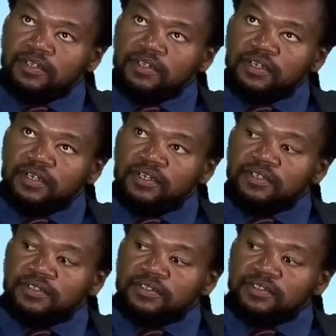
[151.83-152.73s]
the
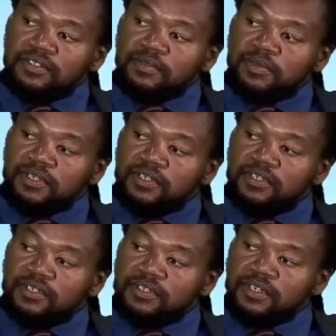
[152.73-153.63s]
book,
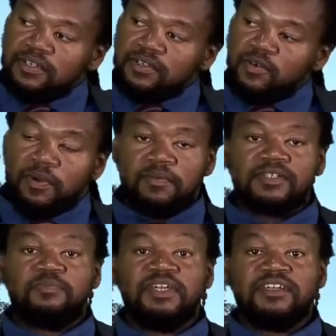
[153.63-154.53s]
hope I'm not
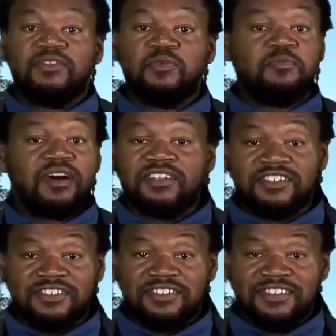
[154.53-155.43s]
speaking too
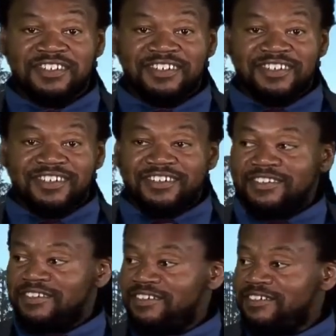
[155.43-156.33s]
much,
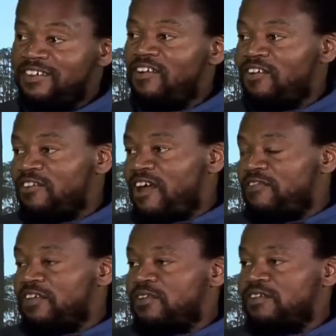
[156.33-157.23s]
The
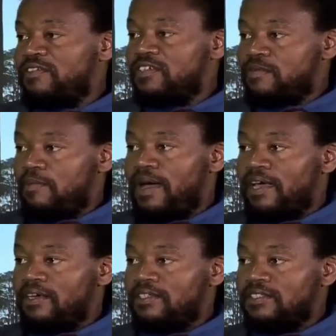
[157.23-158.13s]
Holographic Universe by
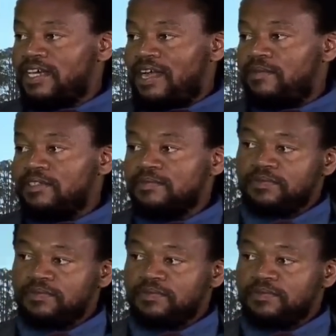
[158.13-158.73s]
Michael Talbot,